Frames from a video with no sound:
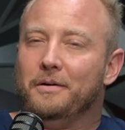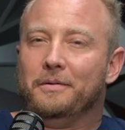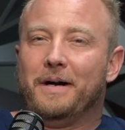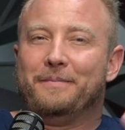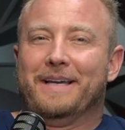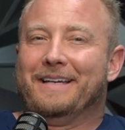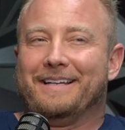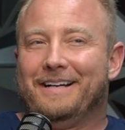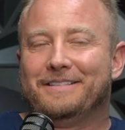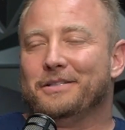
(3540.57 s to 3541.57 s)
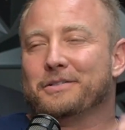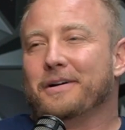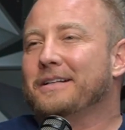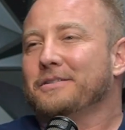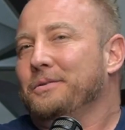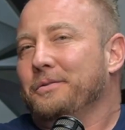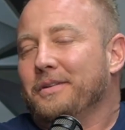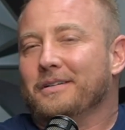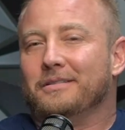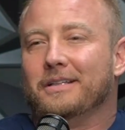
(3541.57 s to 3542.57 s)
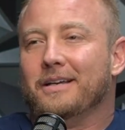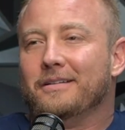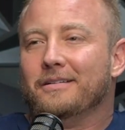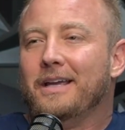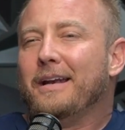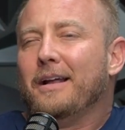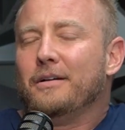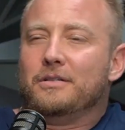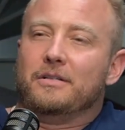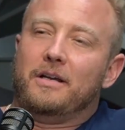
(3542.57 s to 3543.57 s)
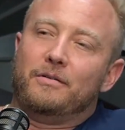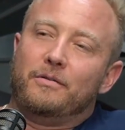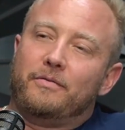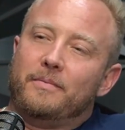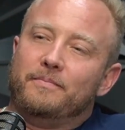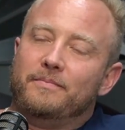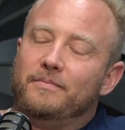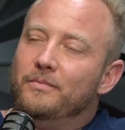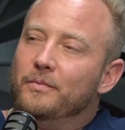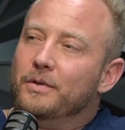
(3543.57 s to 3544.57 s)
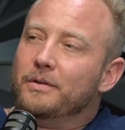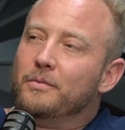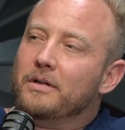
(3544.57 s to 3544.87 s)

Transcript: I'm like, I just scratched the whole thing altogether, and I don't know if I'm really want